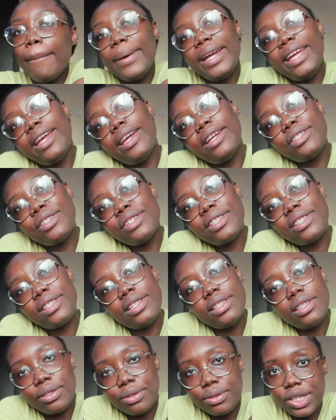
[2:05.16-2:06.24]
But yeah, just
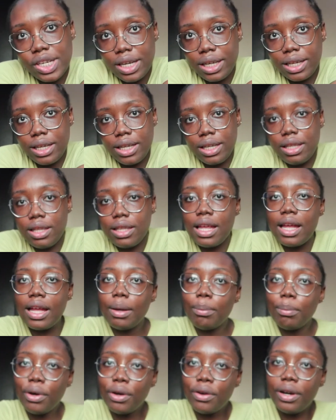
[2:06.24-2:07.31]
a little check-in.
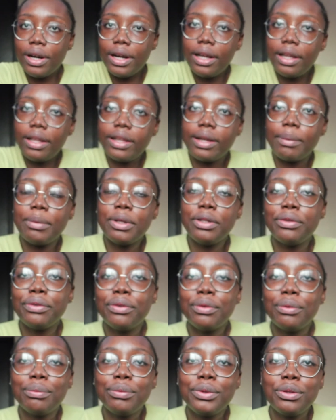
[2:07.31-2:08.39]
Alright, I'm in the
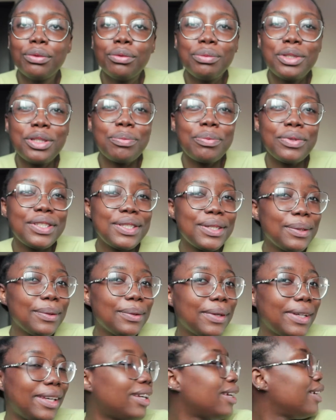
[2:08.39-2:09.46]
room. The room is pretty
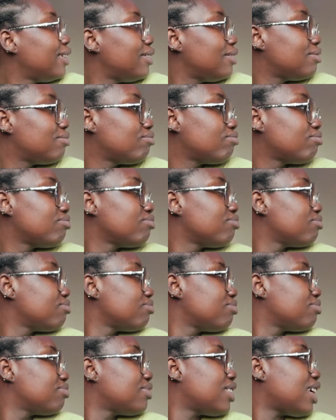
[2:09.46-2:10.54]
okay.
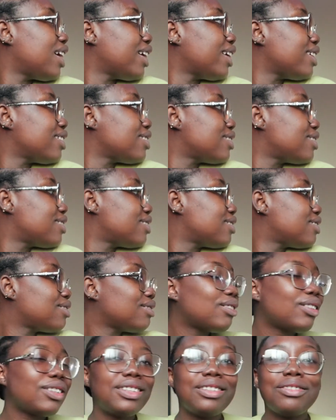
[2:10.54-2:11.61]
Yes,
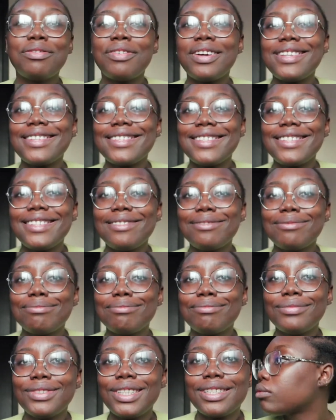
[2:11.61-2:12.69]
nothing fancy.
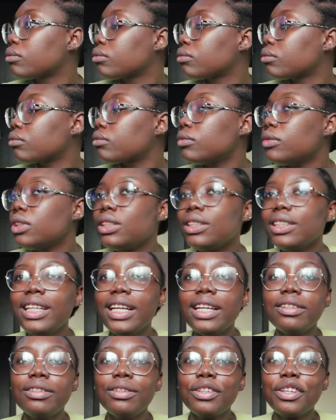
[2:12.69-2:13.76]
But
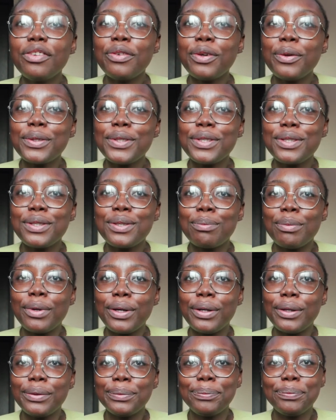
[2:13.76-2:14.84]
yeah, looking forward to
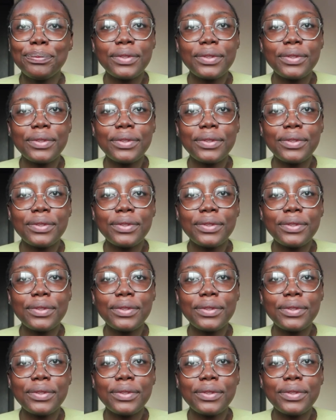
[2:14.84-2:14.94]
tomorrow.